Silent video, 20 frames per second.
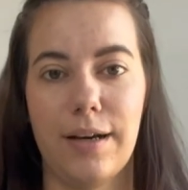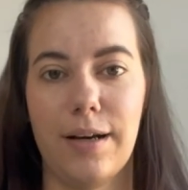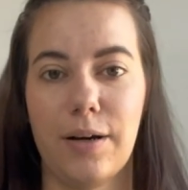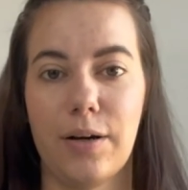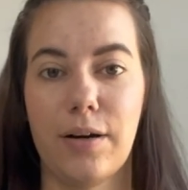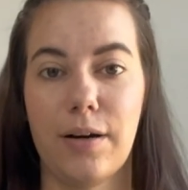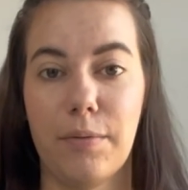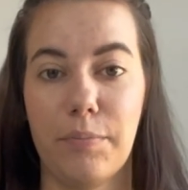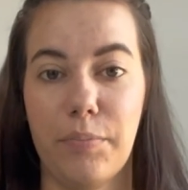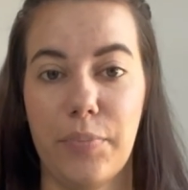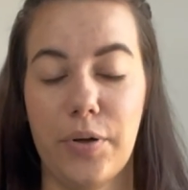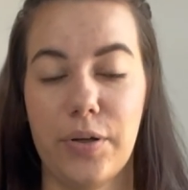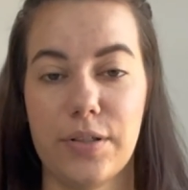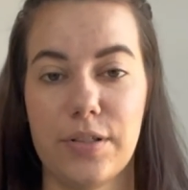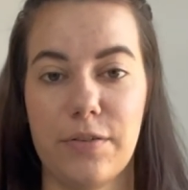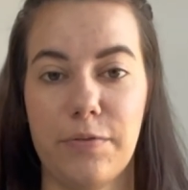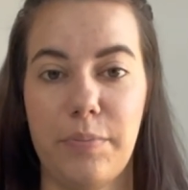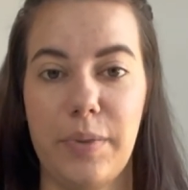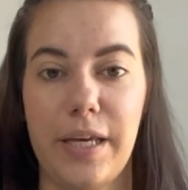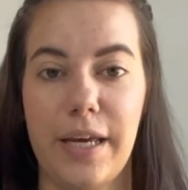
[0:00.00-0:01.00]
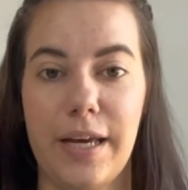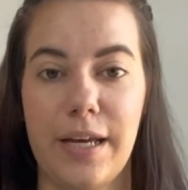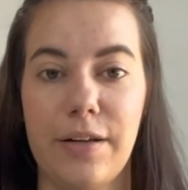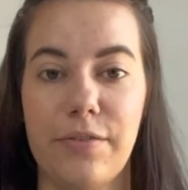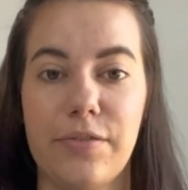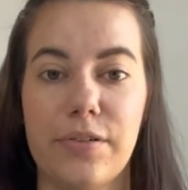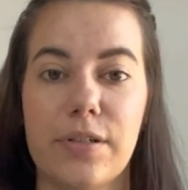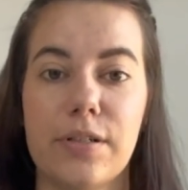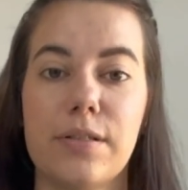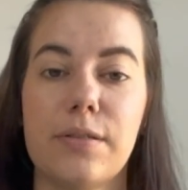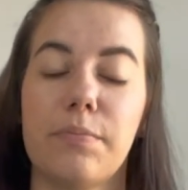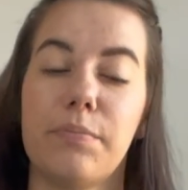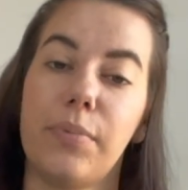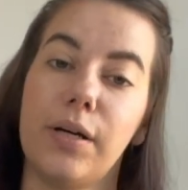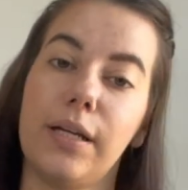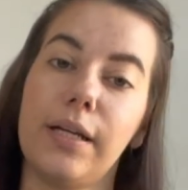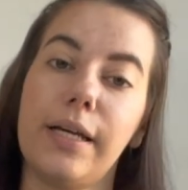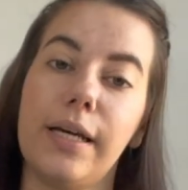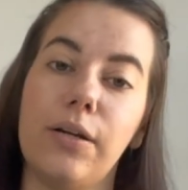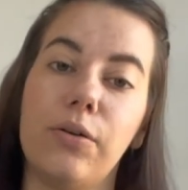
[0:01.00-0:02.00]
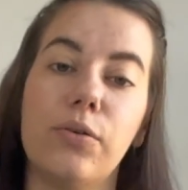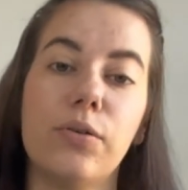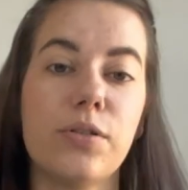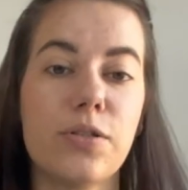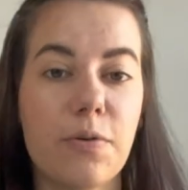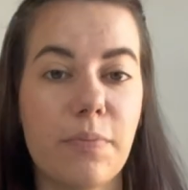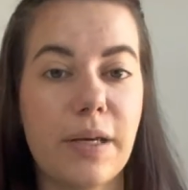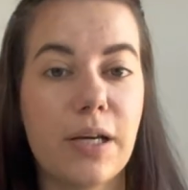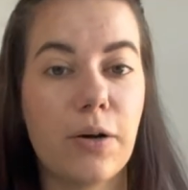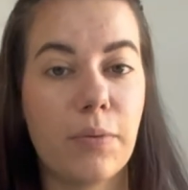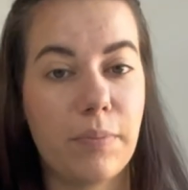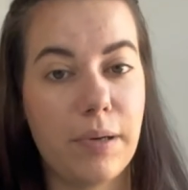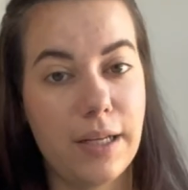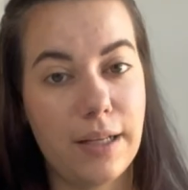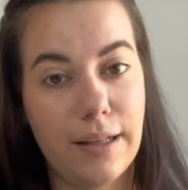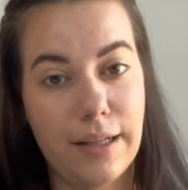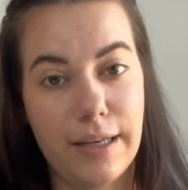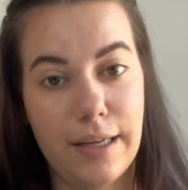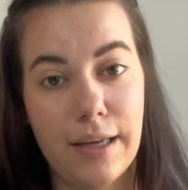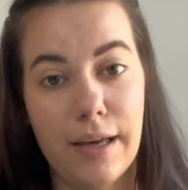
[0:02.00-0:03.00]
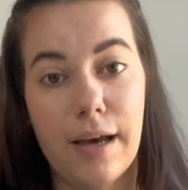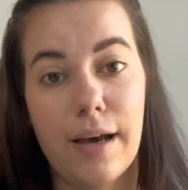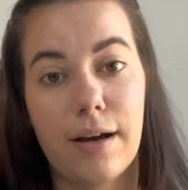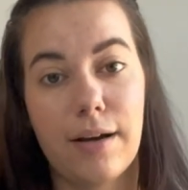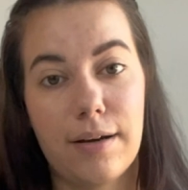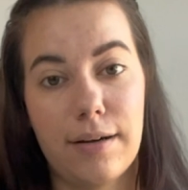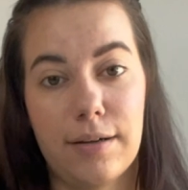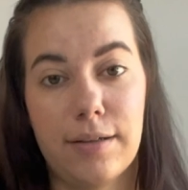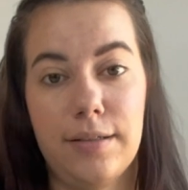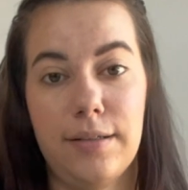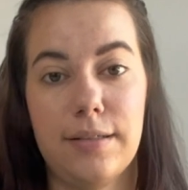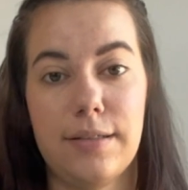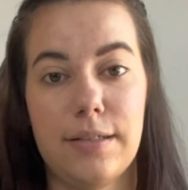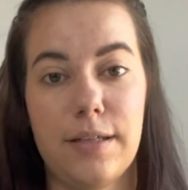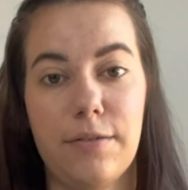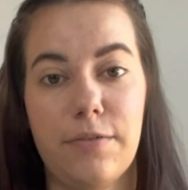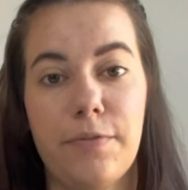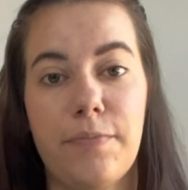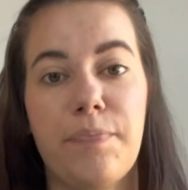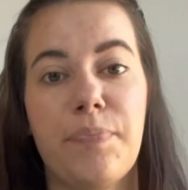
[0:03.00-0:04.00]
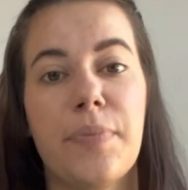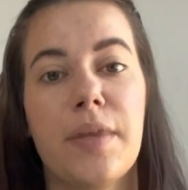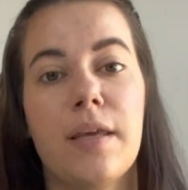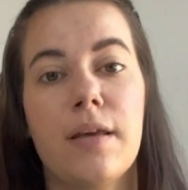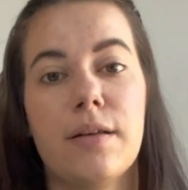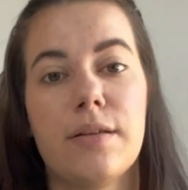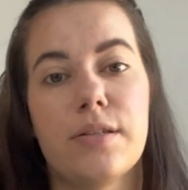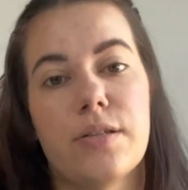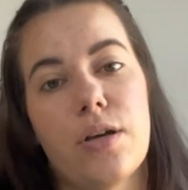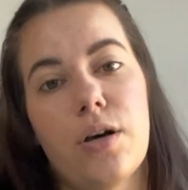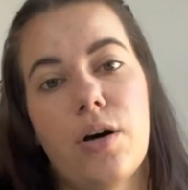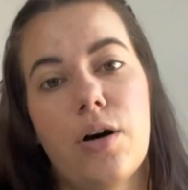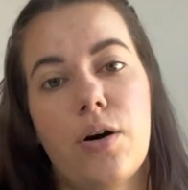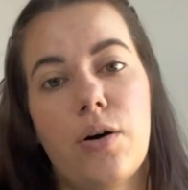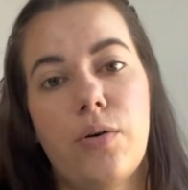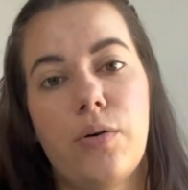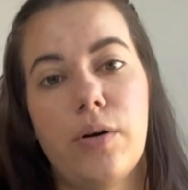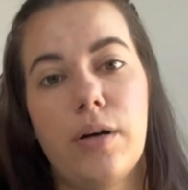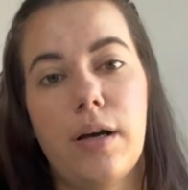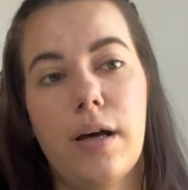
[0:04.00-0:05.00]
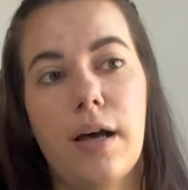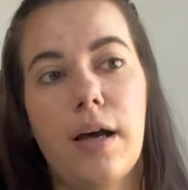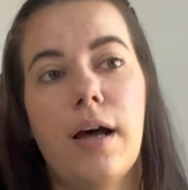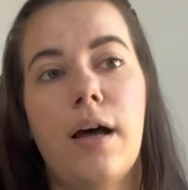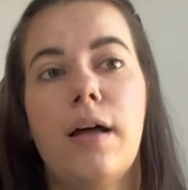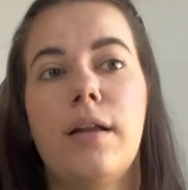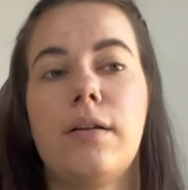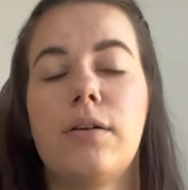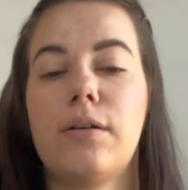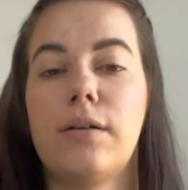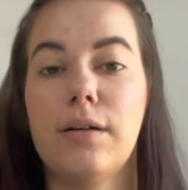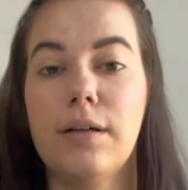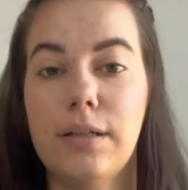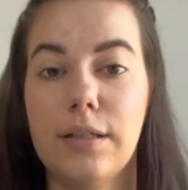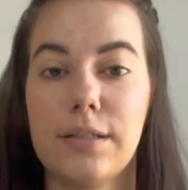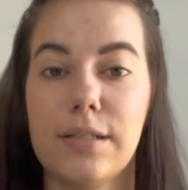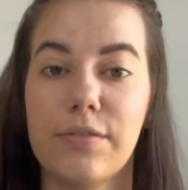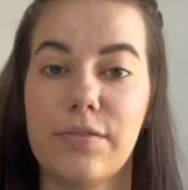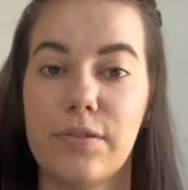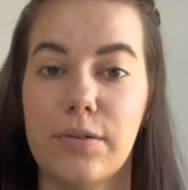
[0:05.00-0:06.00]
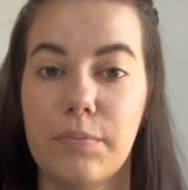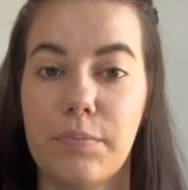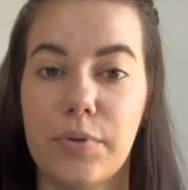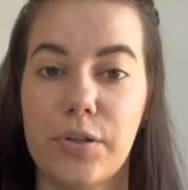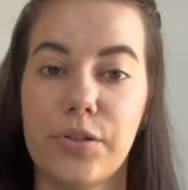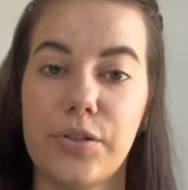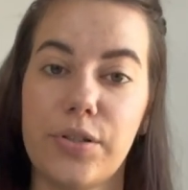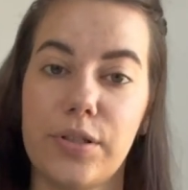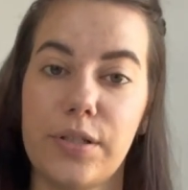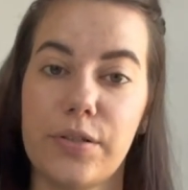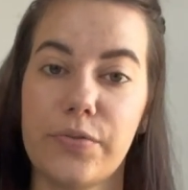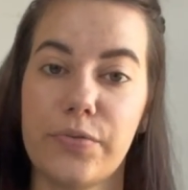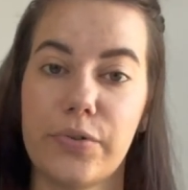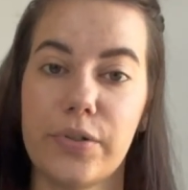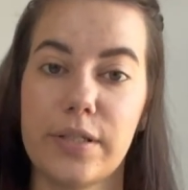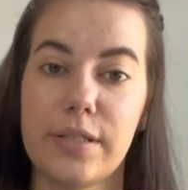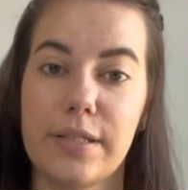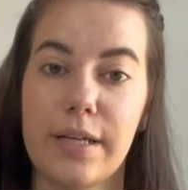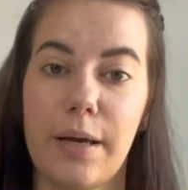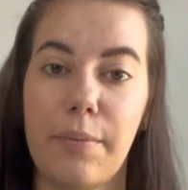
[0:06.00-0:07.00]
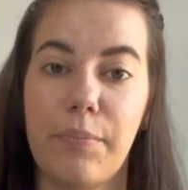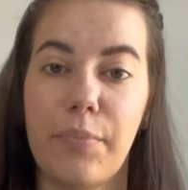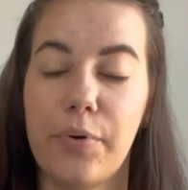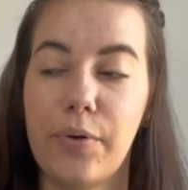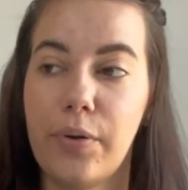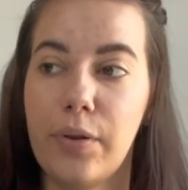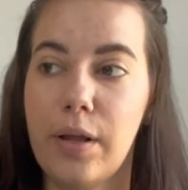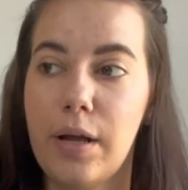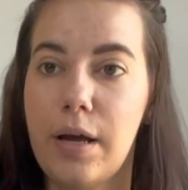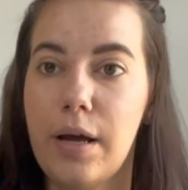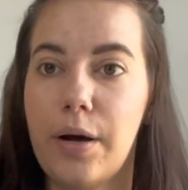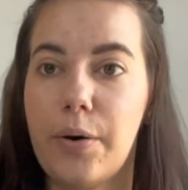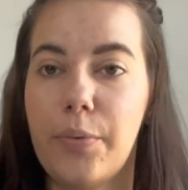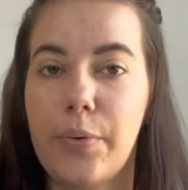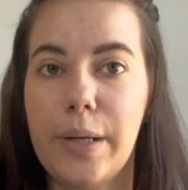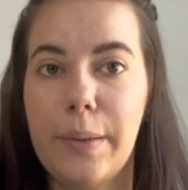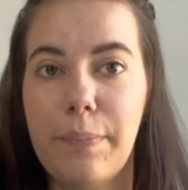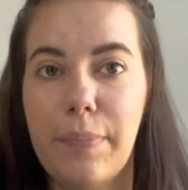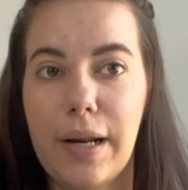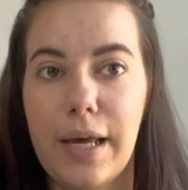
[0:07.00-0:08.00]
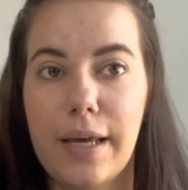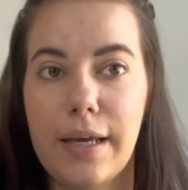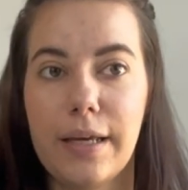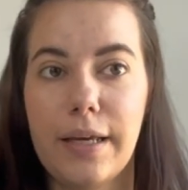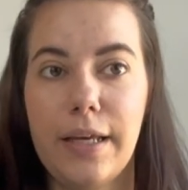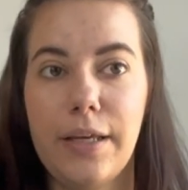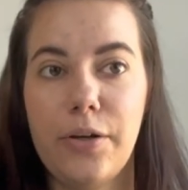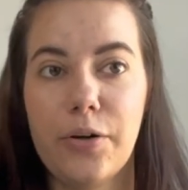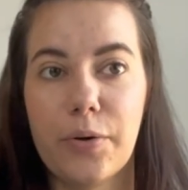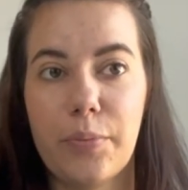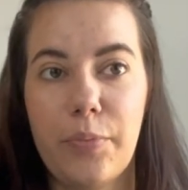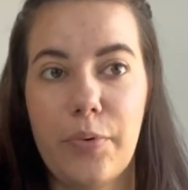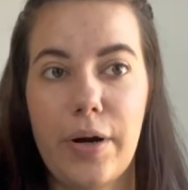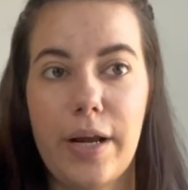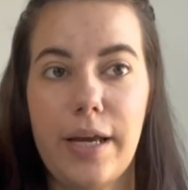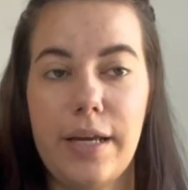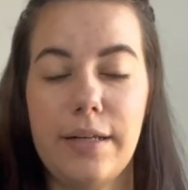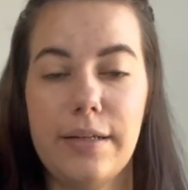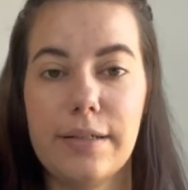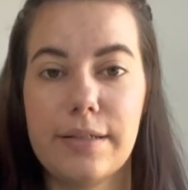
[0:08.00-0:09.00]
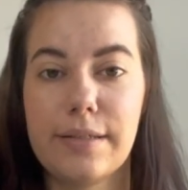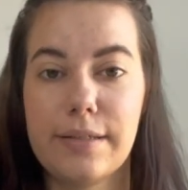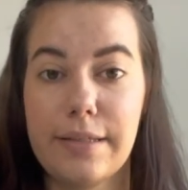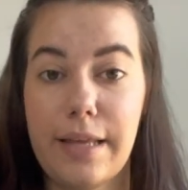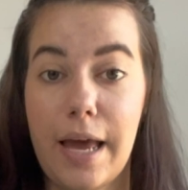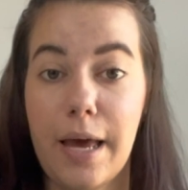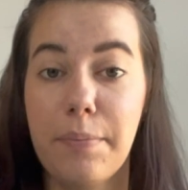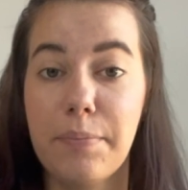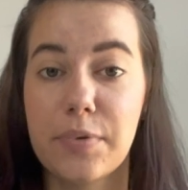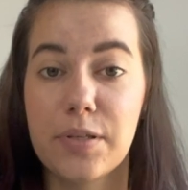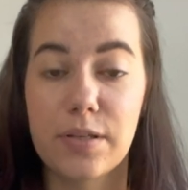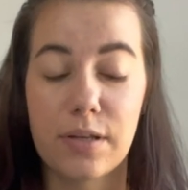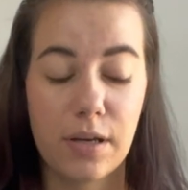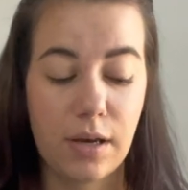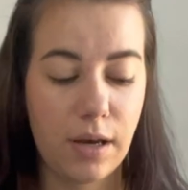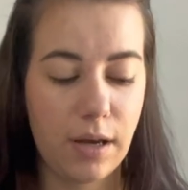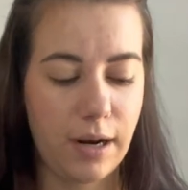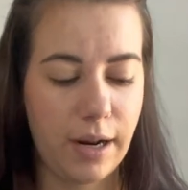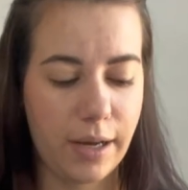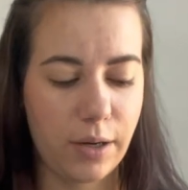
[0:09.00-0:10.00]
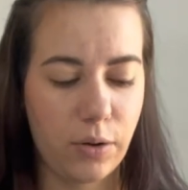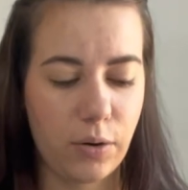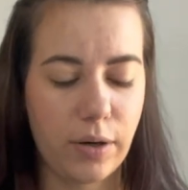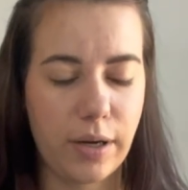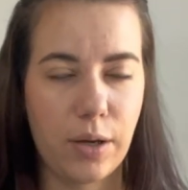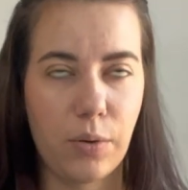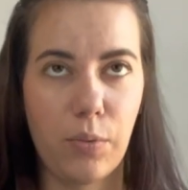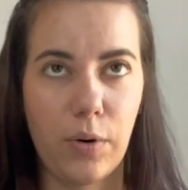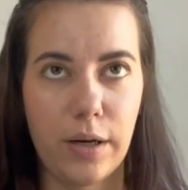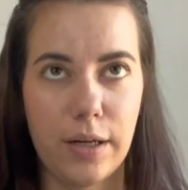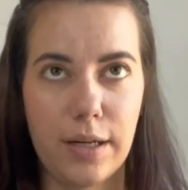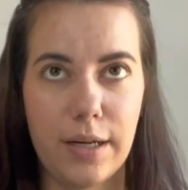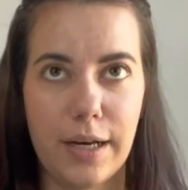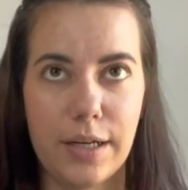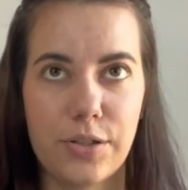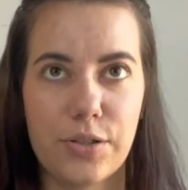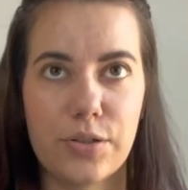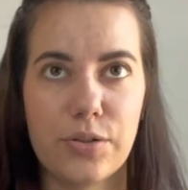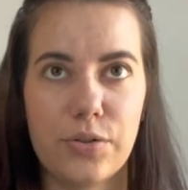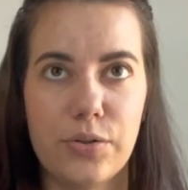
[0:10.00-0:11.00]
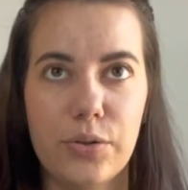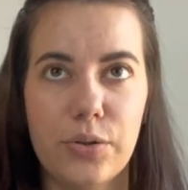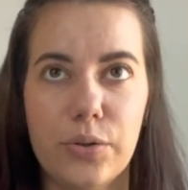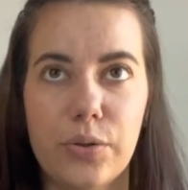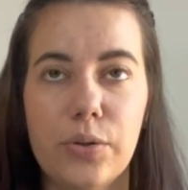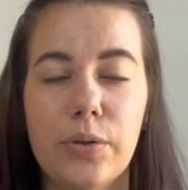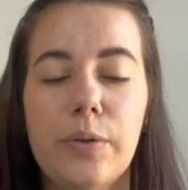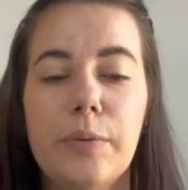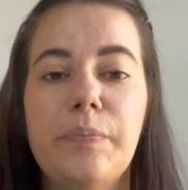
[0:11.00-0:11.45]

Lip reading: compulsive behaviors, but it can also be completely cognitive. So, and cognitive compulsion is, for example, replaying in your brain the steps, like, okay, what did I just do?